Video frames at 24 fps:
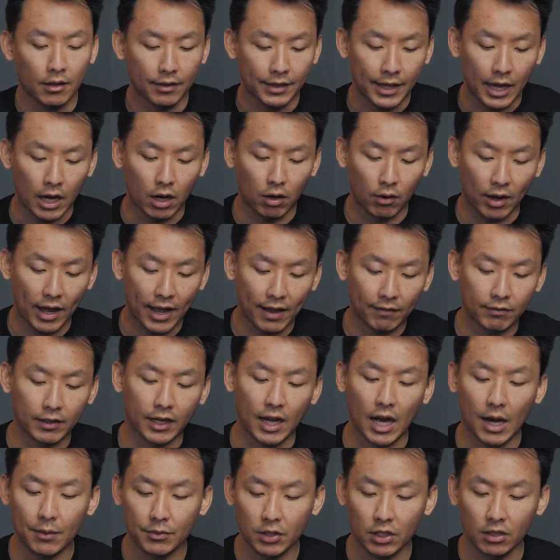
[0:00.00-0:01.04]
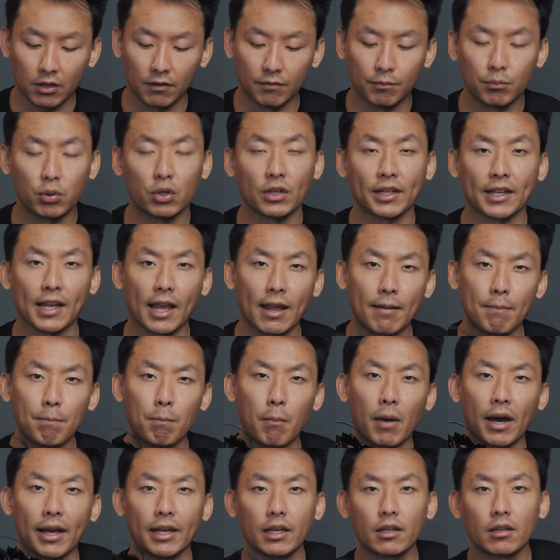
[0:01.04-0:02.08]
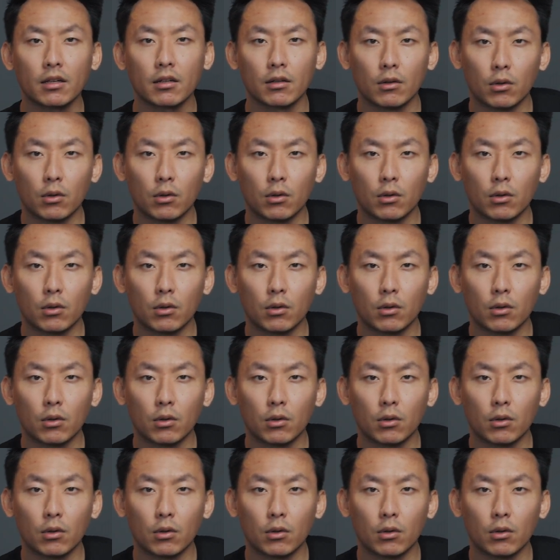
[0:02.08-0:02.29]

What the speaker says: Now I have the option of putting a mic